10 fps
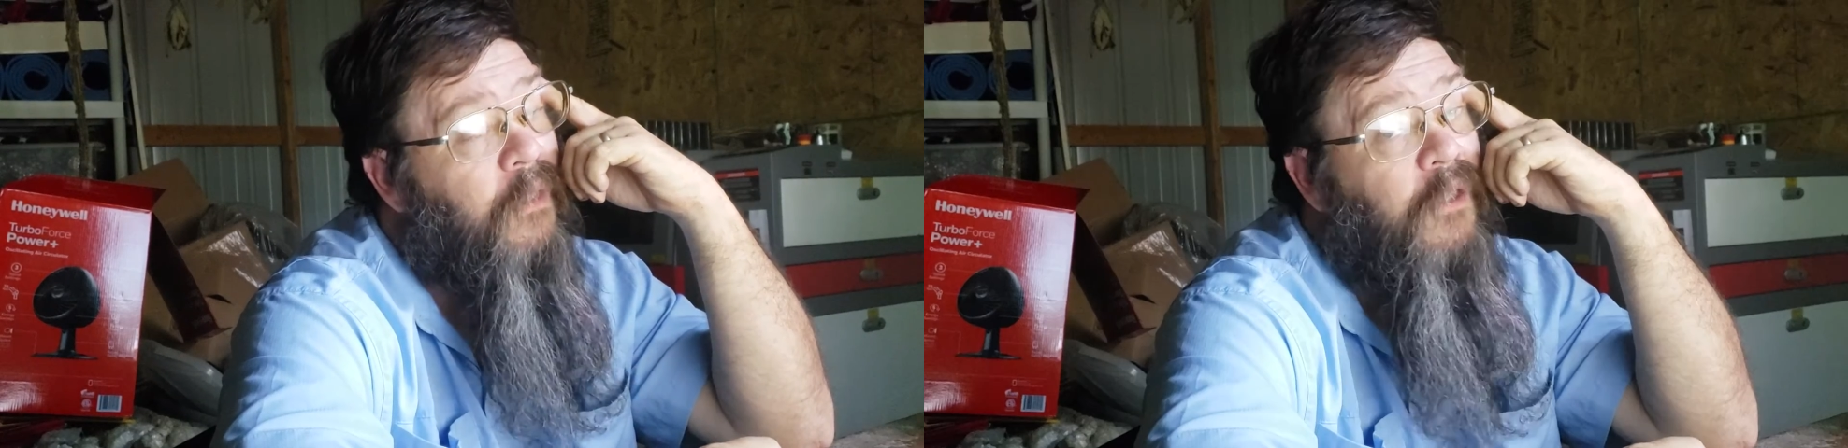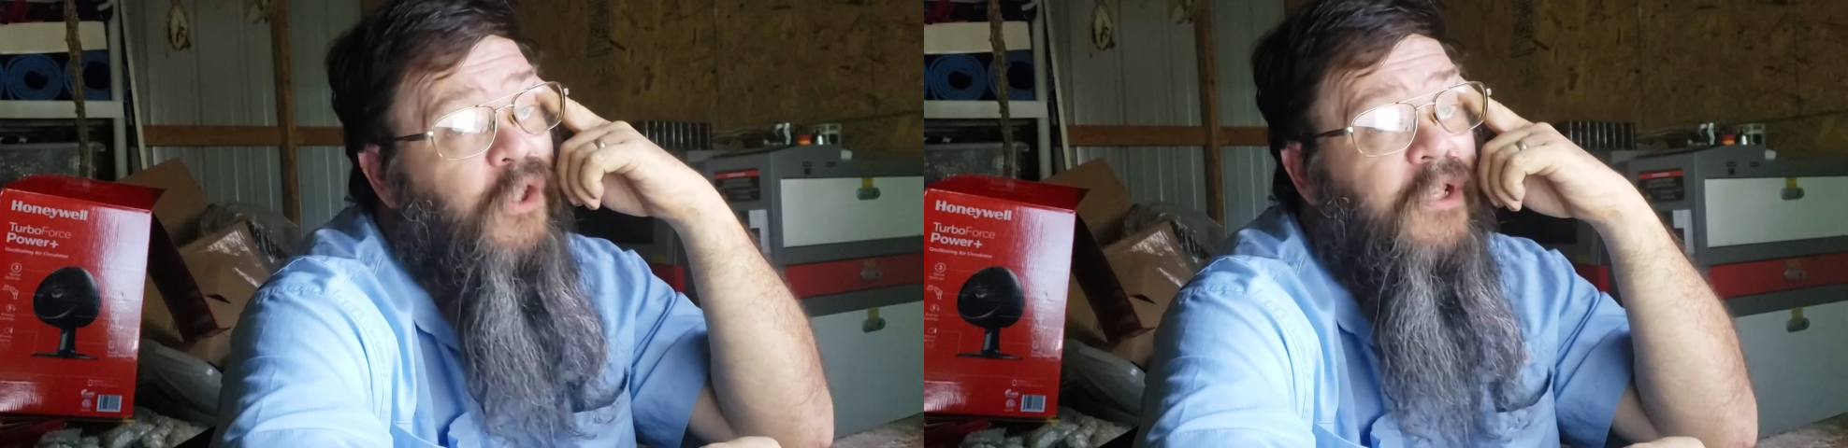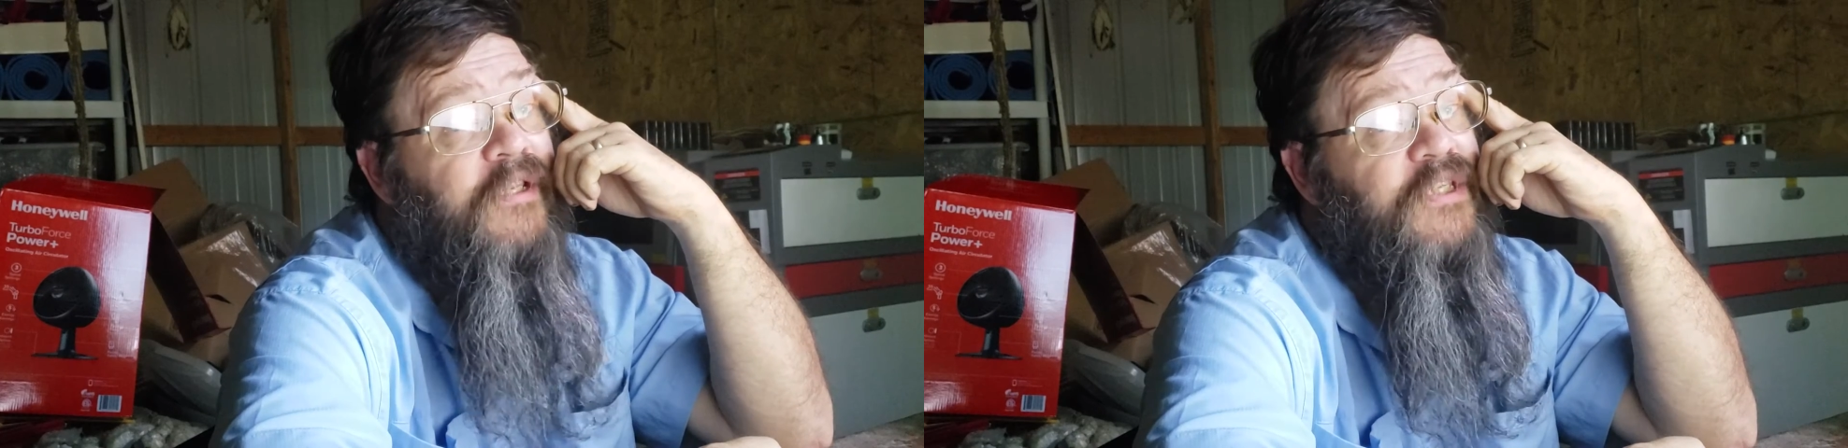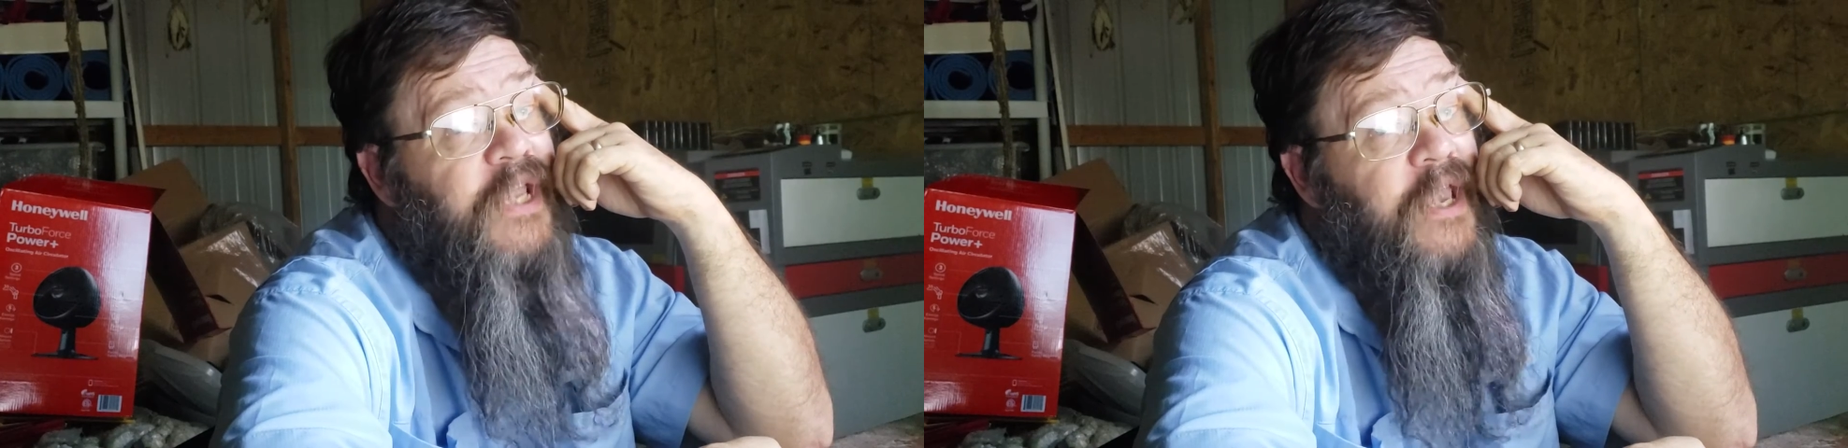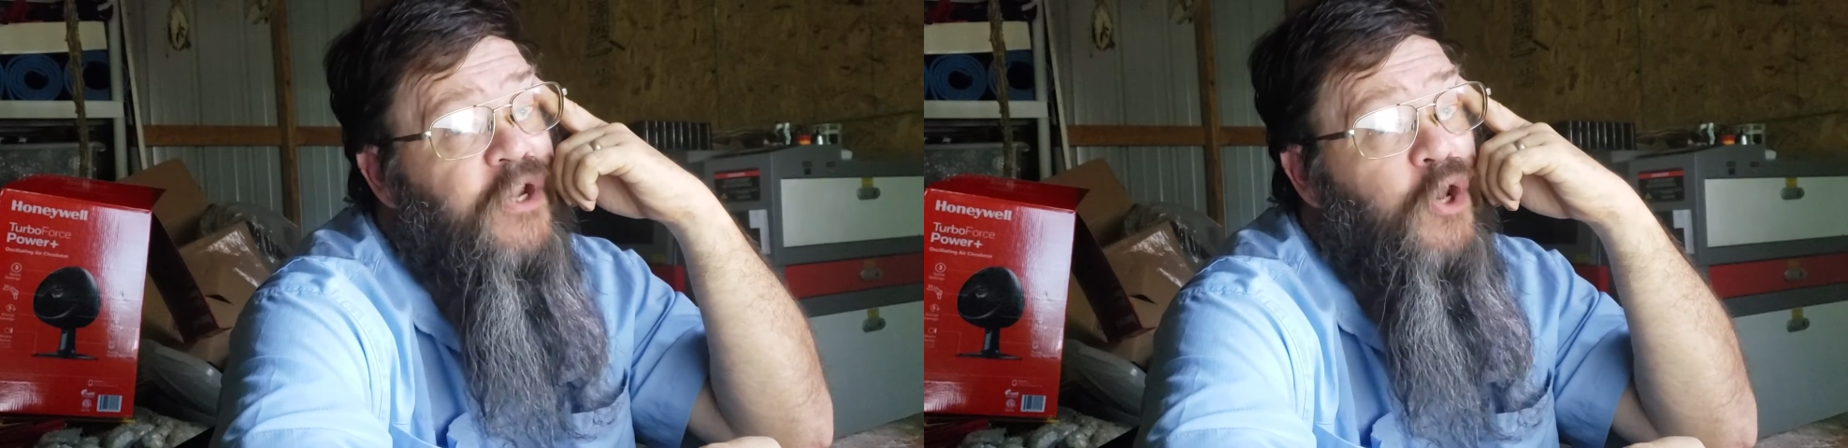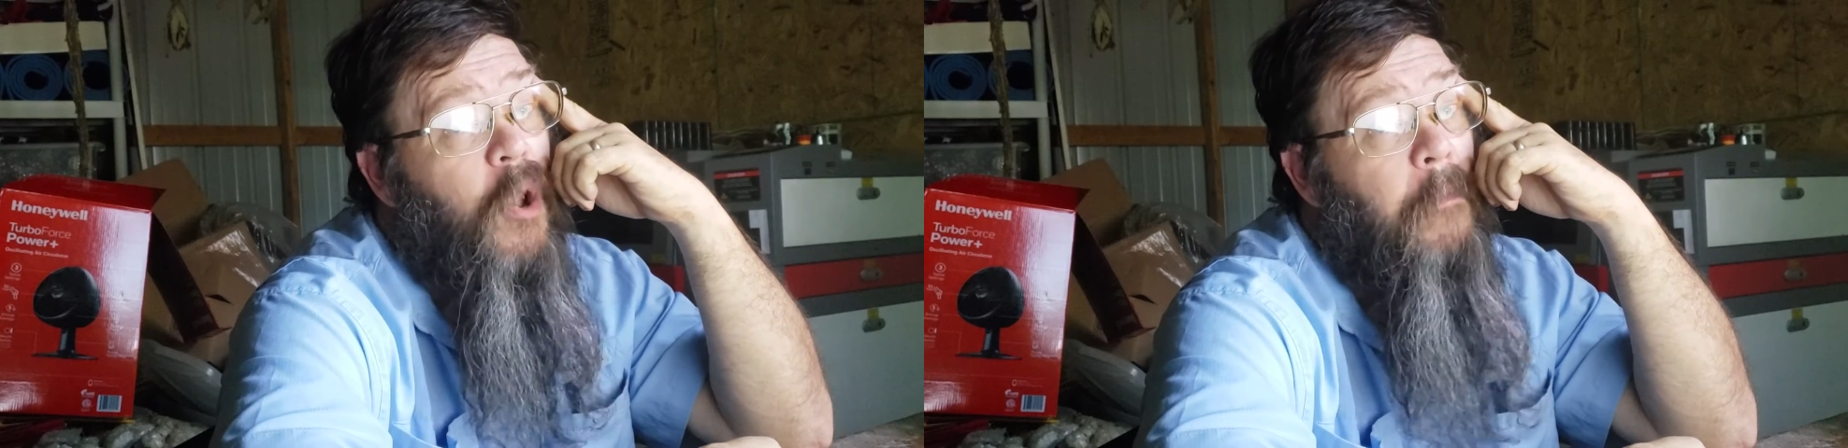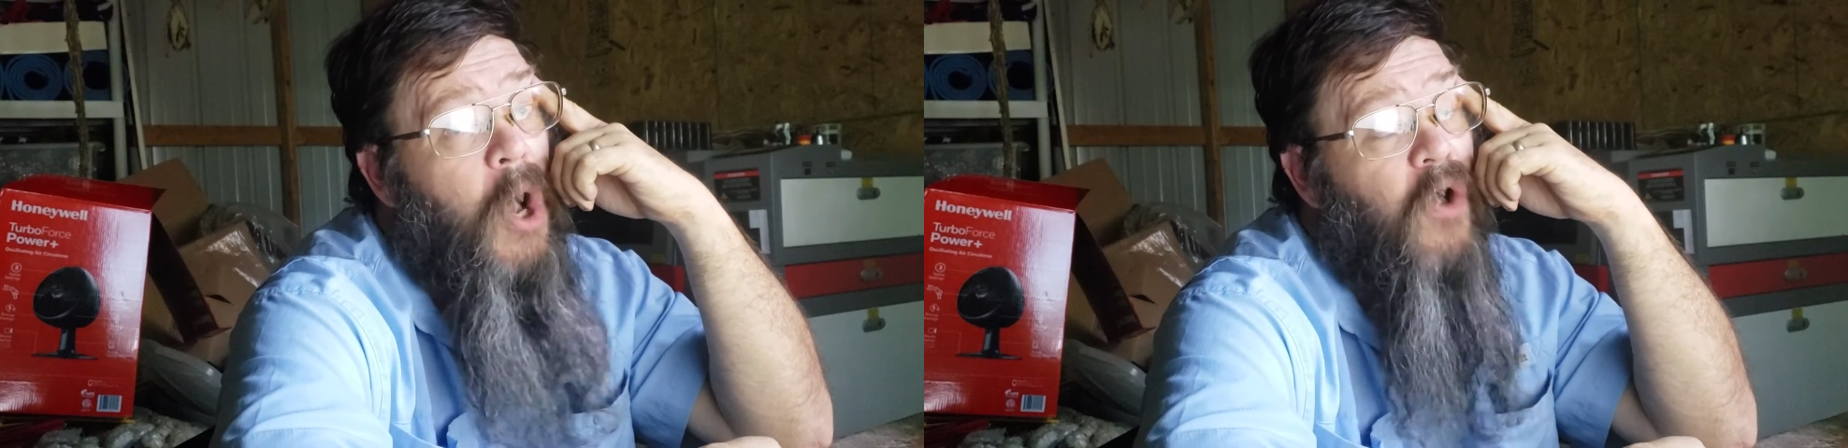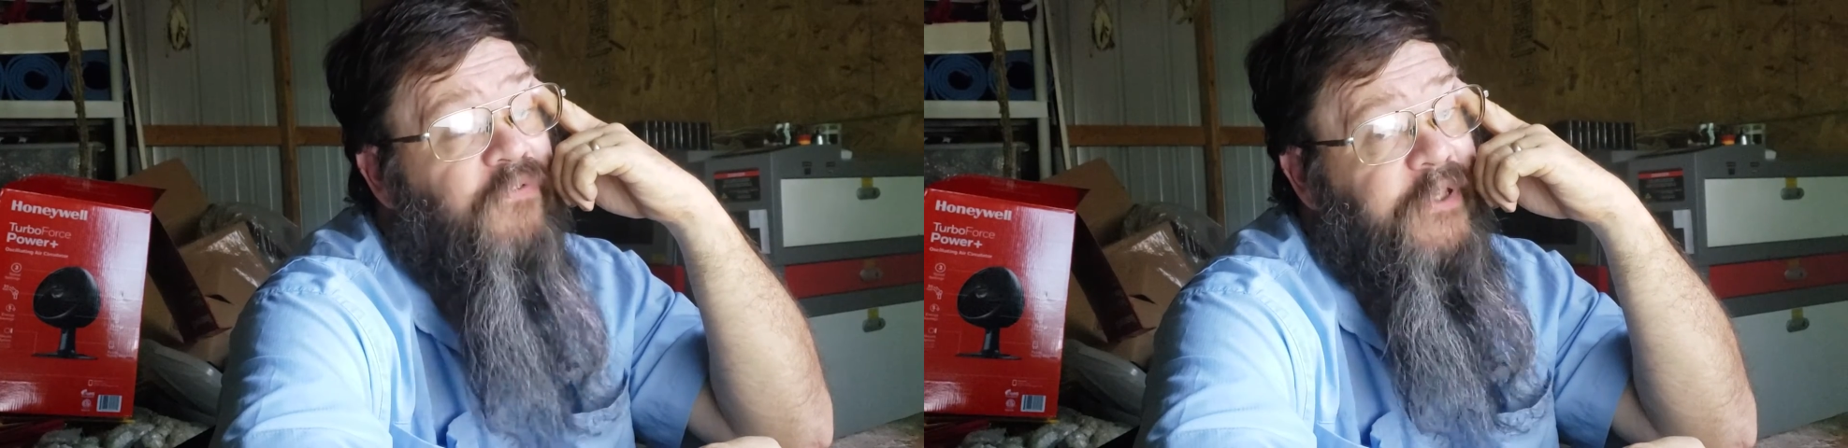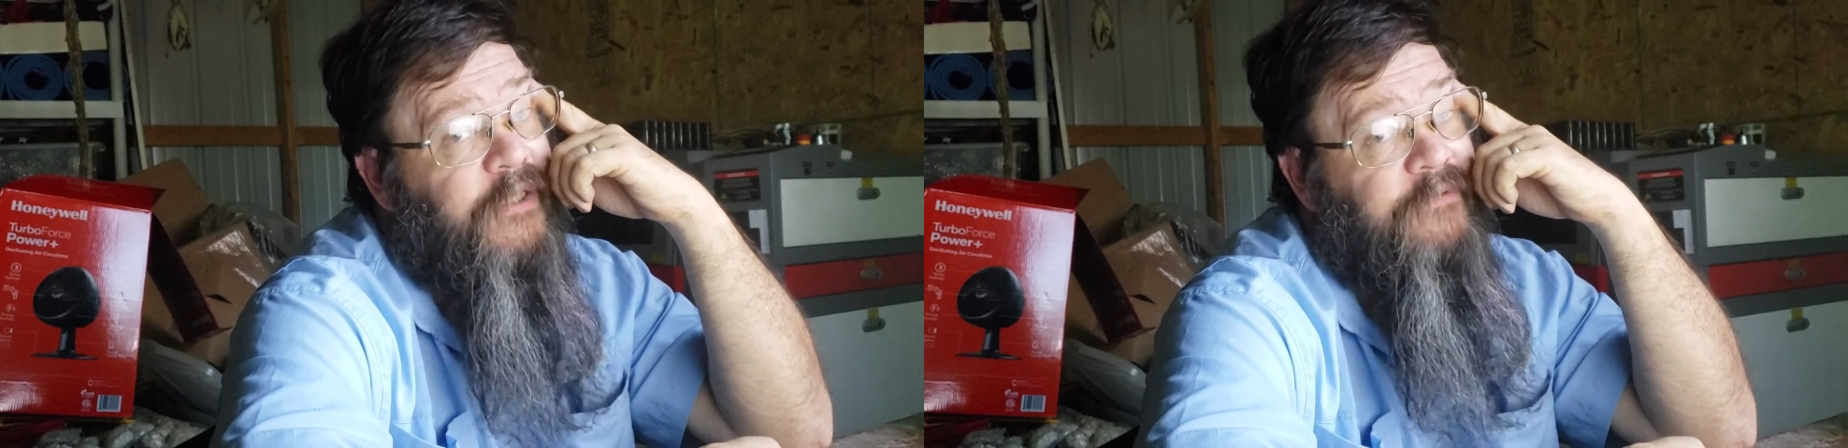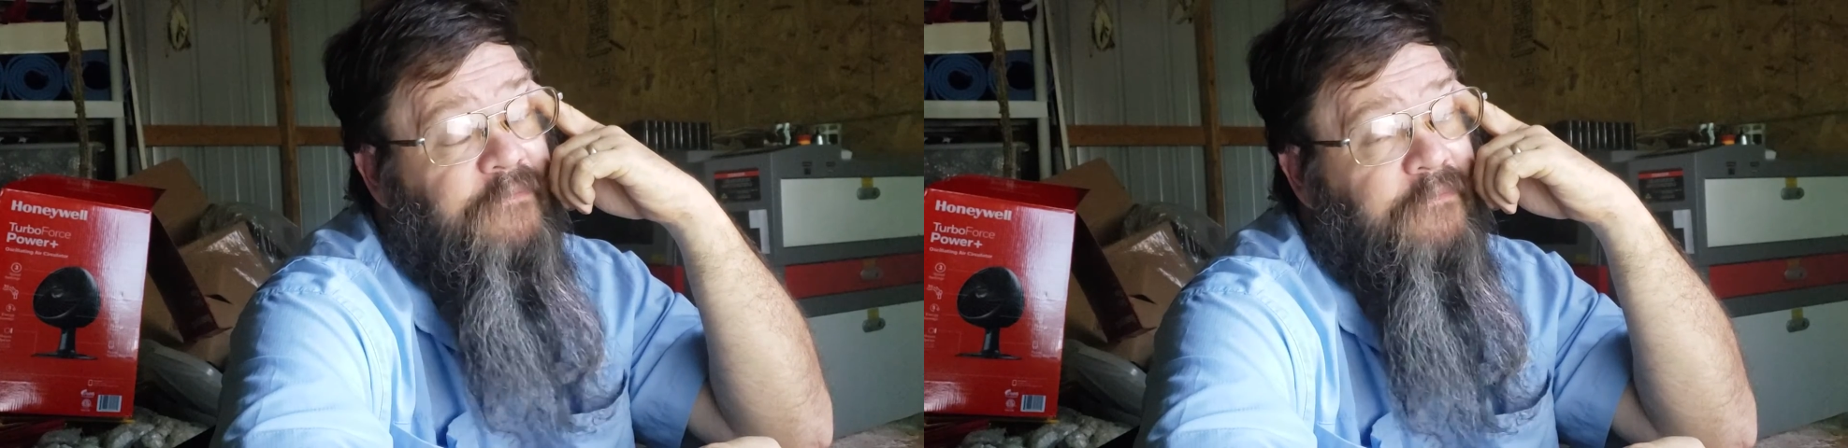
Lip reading: you need to stay in your own ball field.